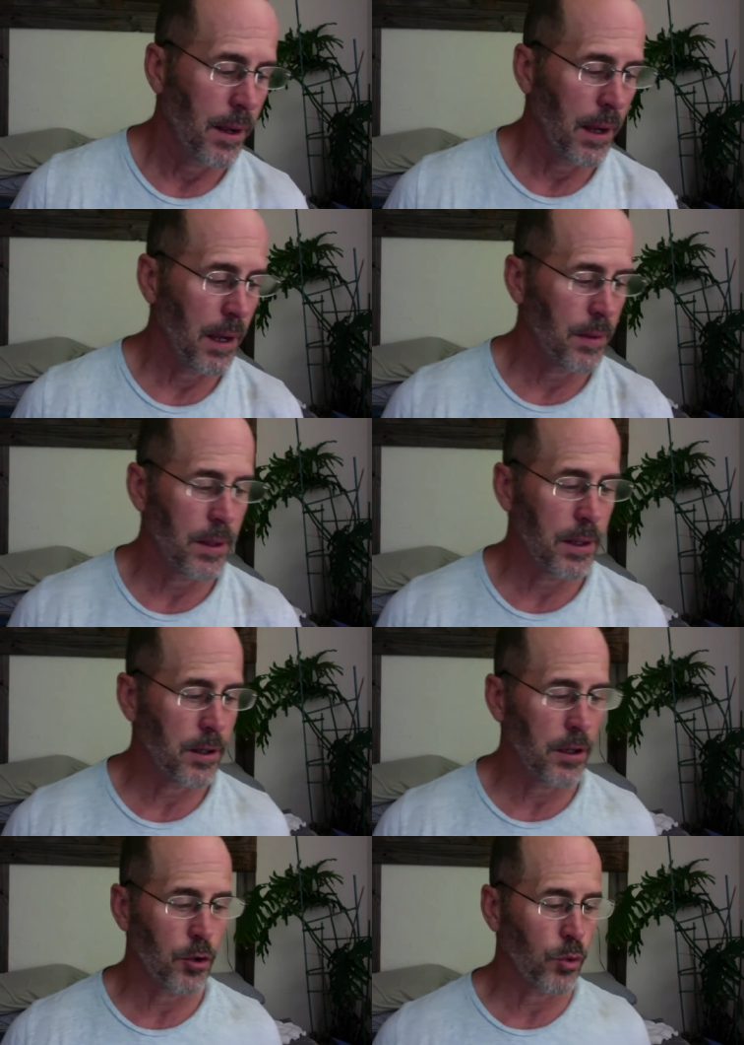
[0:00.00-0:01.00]
And
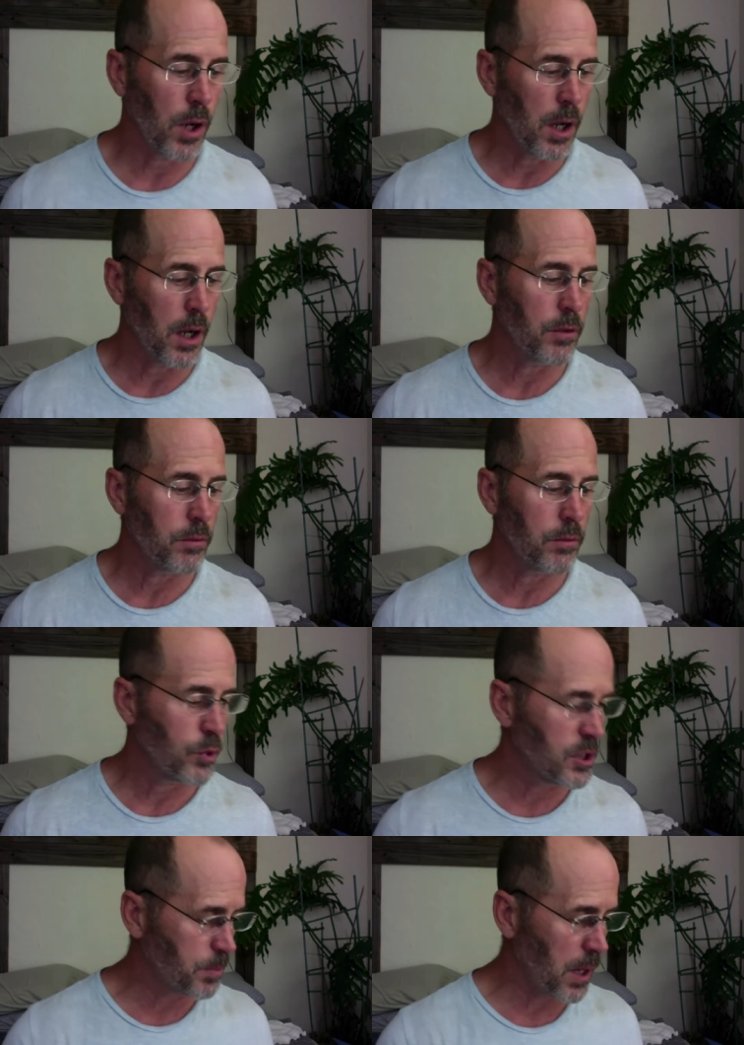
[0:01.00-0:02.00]
then Iran
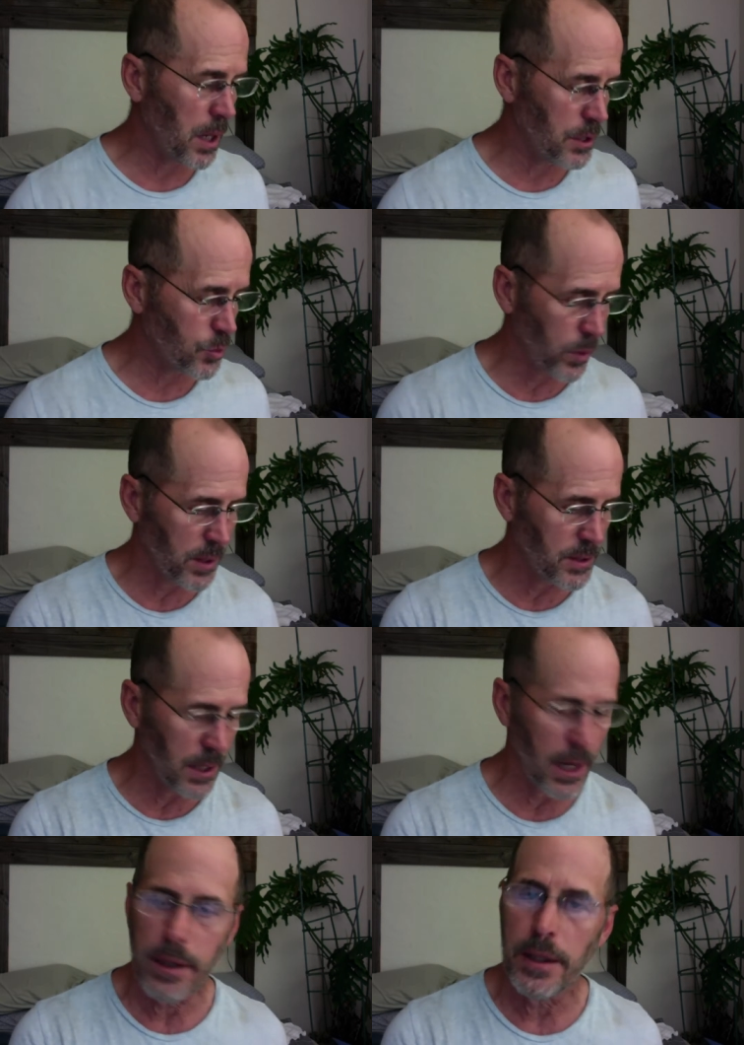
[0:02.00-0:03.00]
responds with
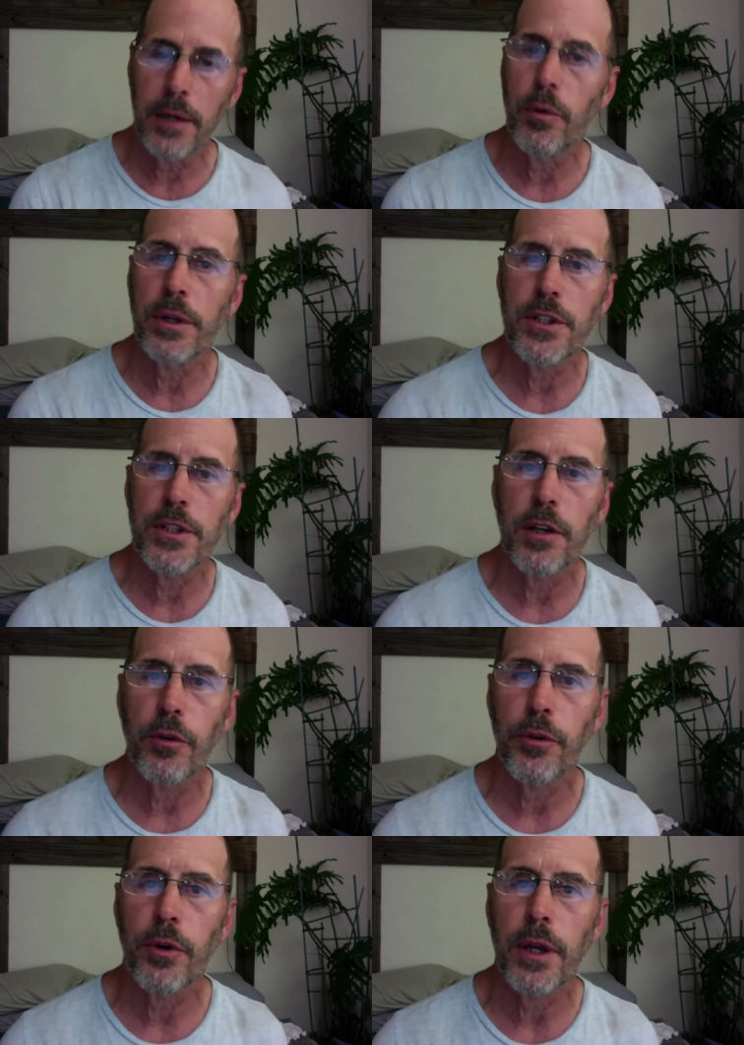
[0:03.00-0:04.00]
exactly what Ezekiel
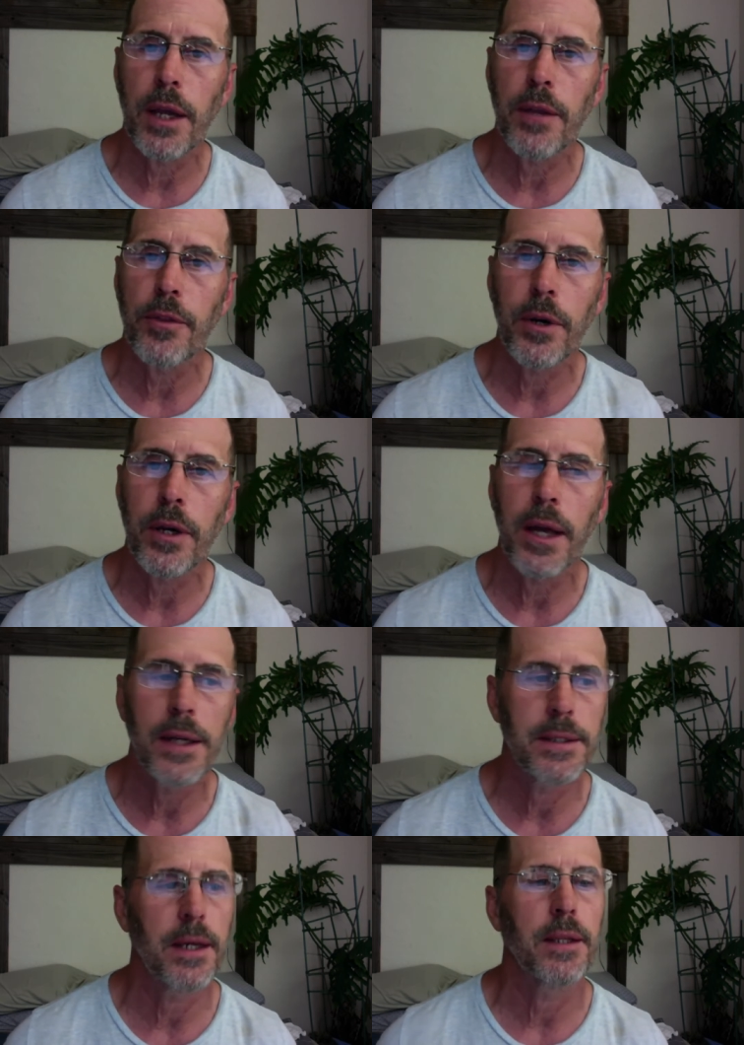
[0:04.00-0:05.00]
38 and 39
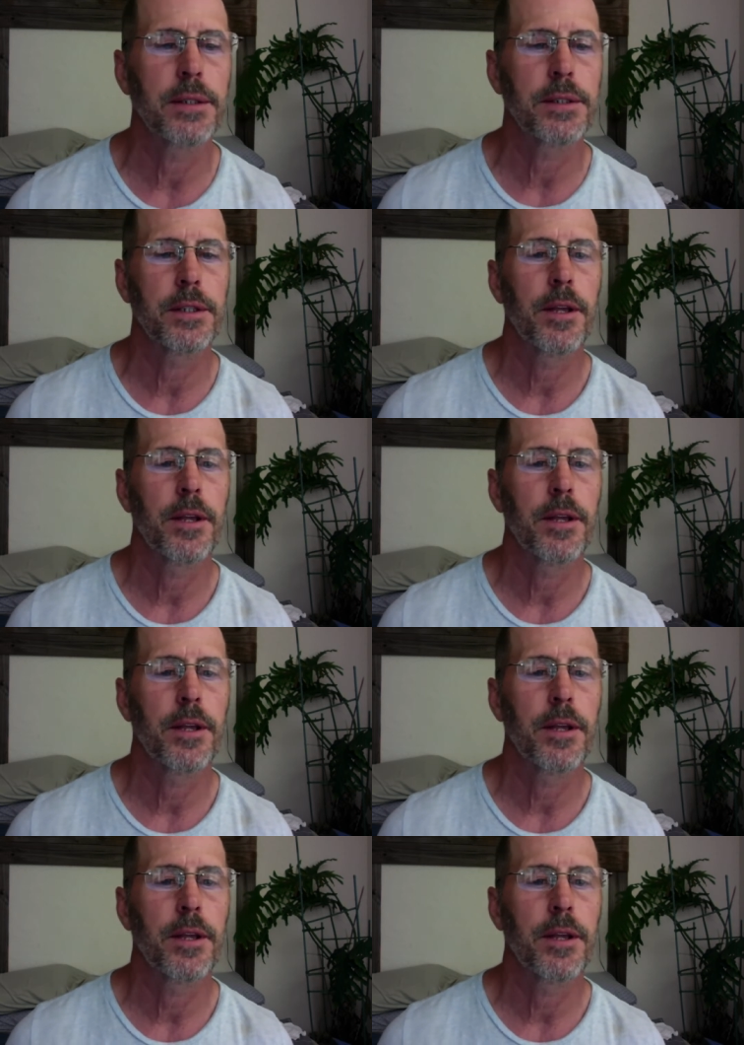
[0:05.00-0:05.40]
tell us.